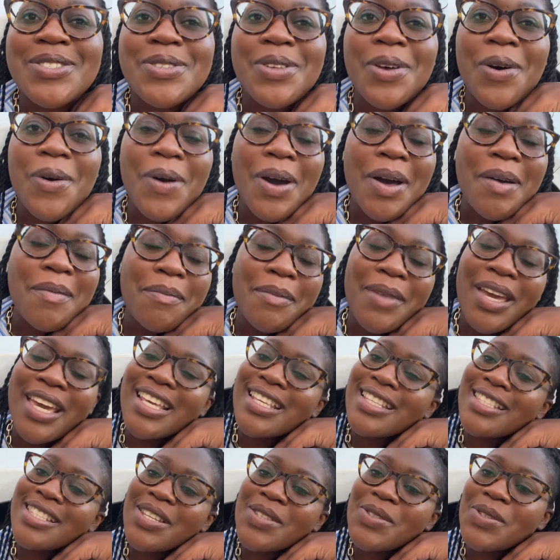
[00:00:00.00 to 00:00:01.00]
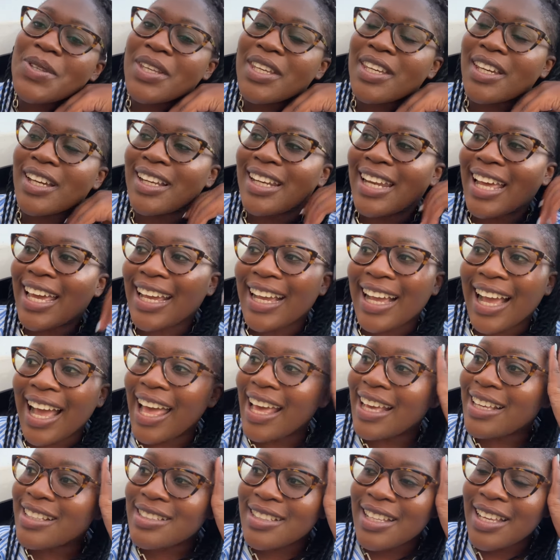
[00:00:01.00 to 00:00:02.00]
so amazing to hear. Like,
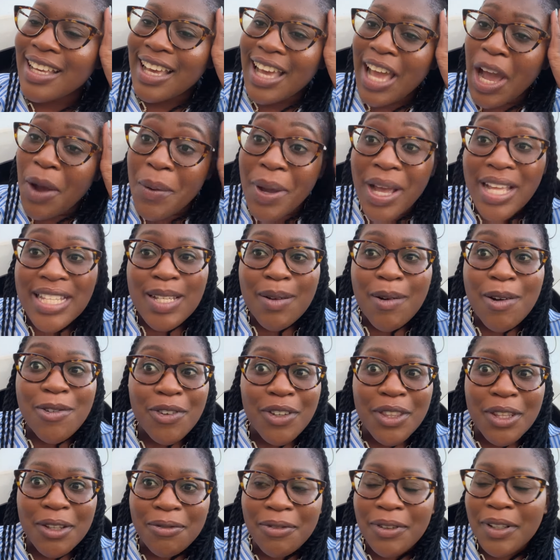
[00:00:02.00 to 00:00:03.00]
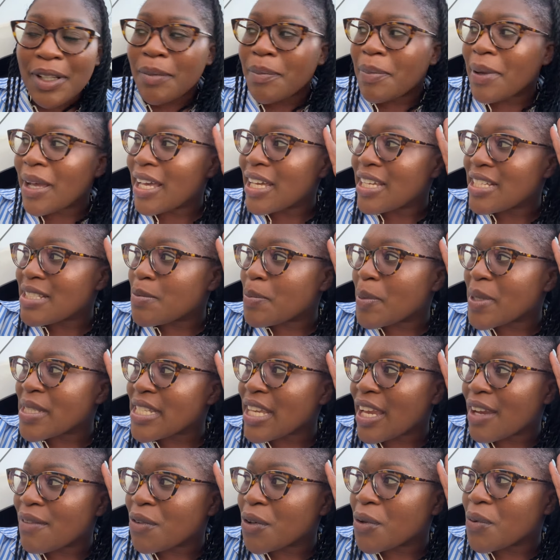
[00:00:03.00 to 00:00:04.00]
guys, we had someone from the Philippines,
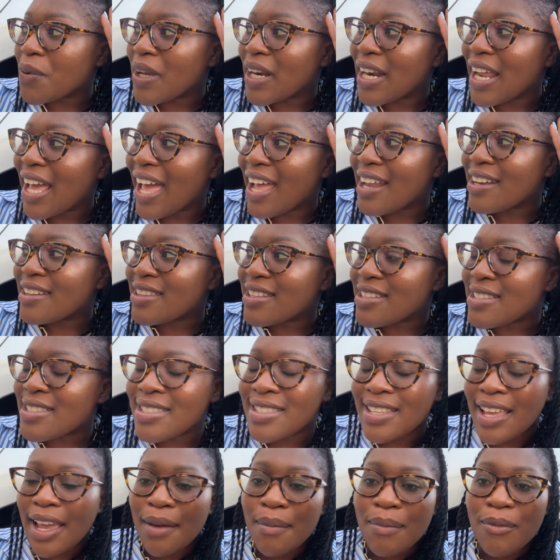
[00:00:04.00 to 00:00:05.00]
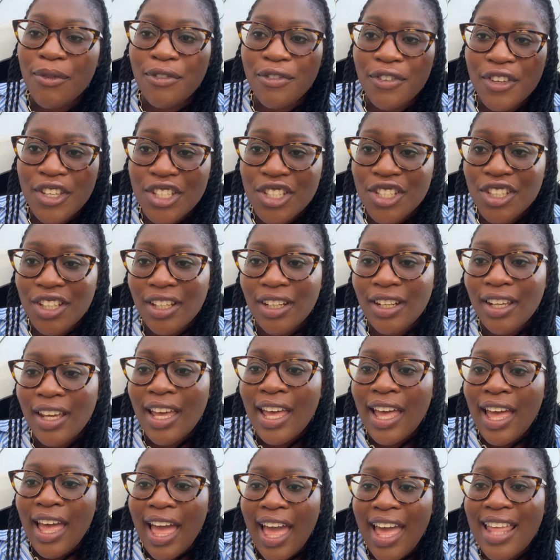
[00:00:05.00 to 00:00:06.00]
but everyone had the same vision
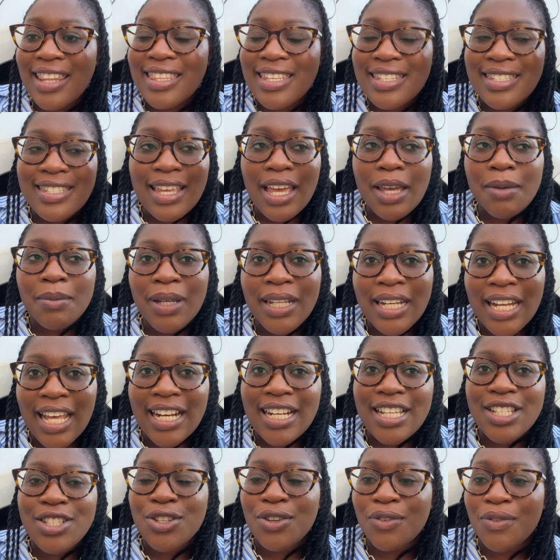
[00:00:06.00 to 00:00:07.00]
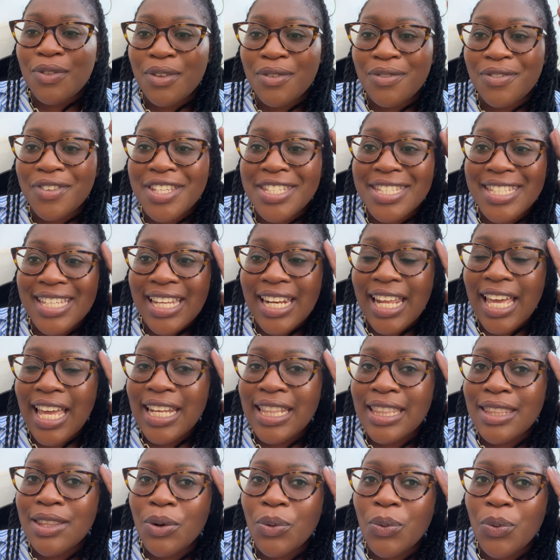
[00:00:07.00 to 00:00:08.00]
and the same analogy of the vision,
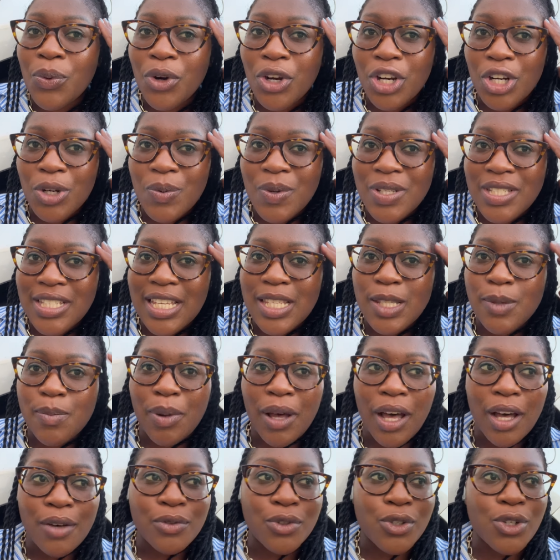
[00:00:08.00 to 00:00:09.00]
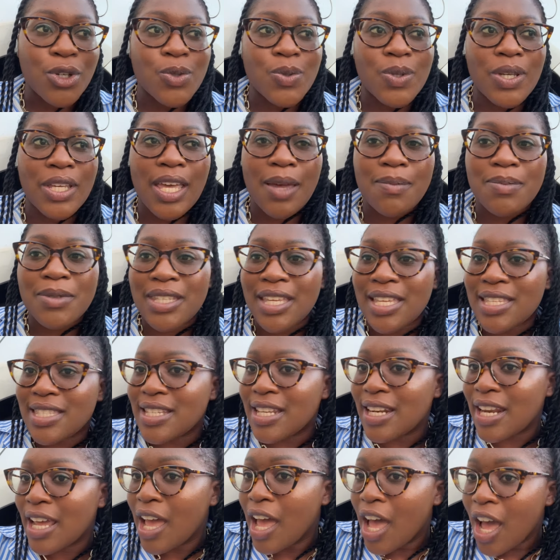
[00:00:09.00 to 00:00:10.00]
and the word was just powerful because we kept
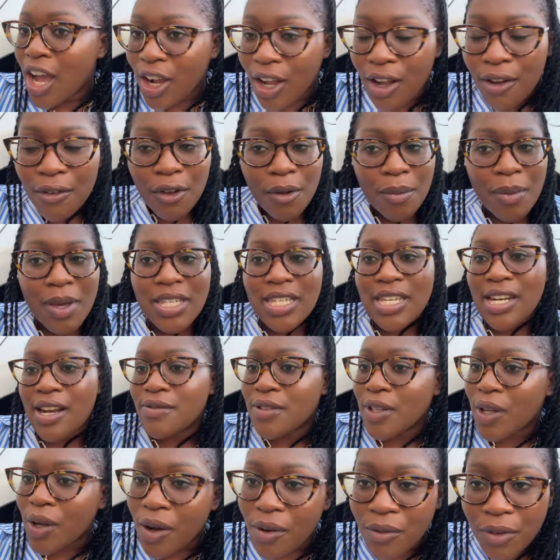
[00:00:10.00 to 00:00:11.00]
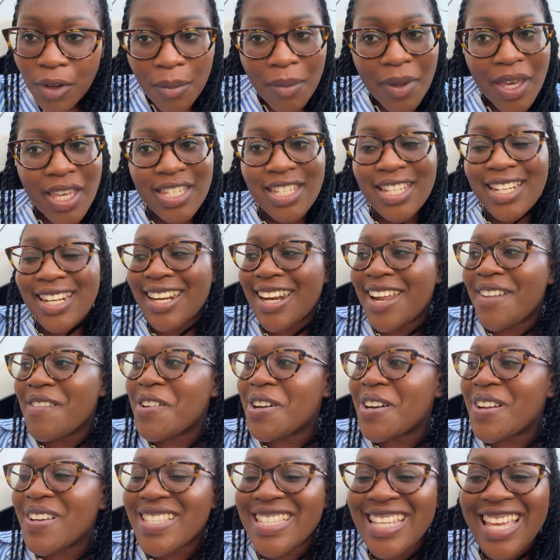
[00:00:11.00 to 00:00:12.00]
getting confirmation after confirmation, and everyone
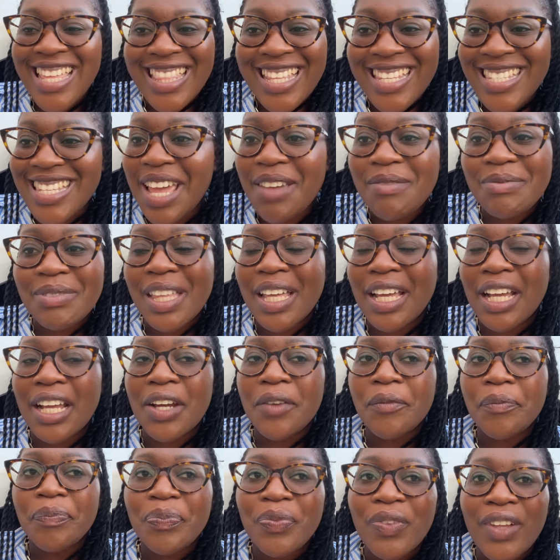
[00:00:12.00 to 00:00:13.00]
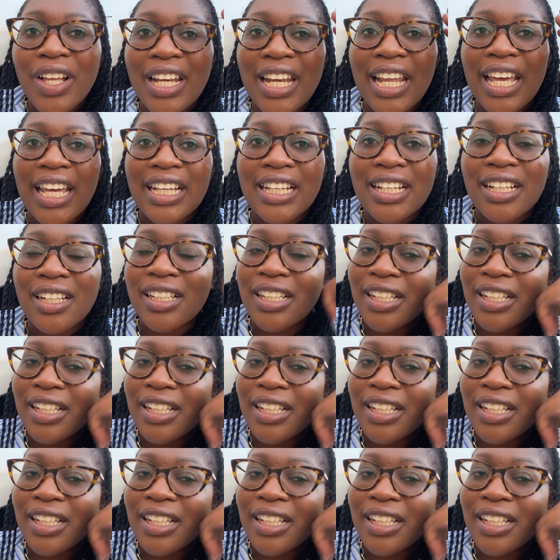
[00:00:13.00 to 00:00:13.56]
was saying the same thing. Like,